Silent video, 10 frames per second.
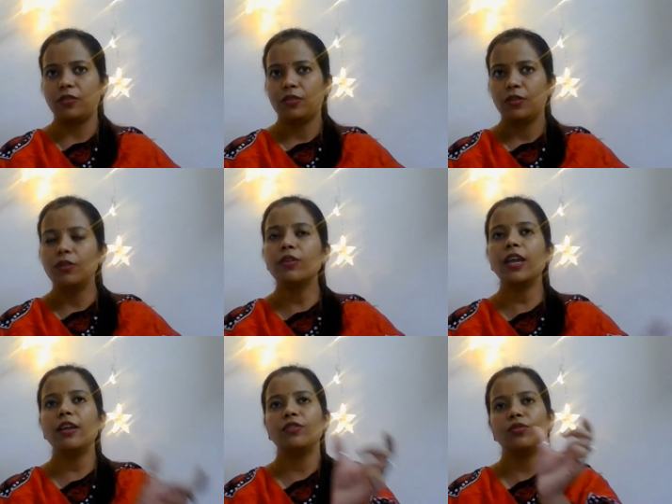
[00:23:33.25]
Okay,
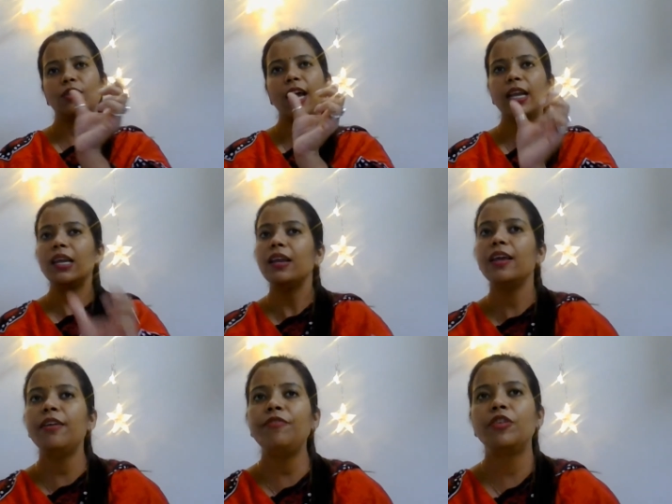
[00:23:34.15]
so that
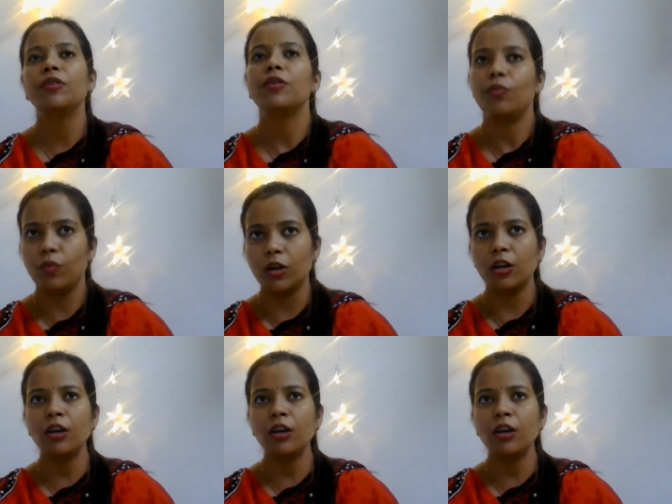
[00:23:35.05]
lived verb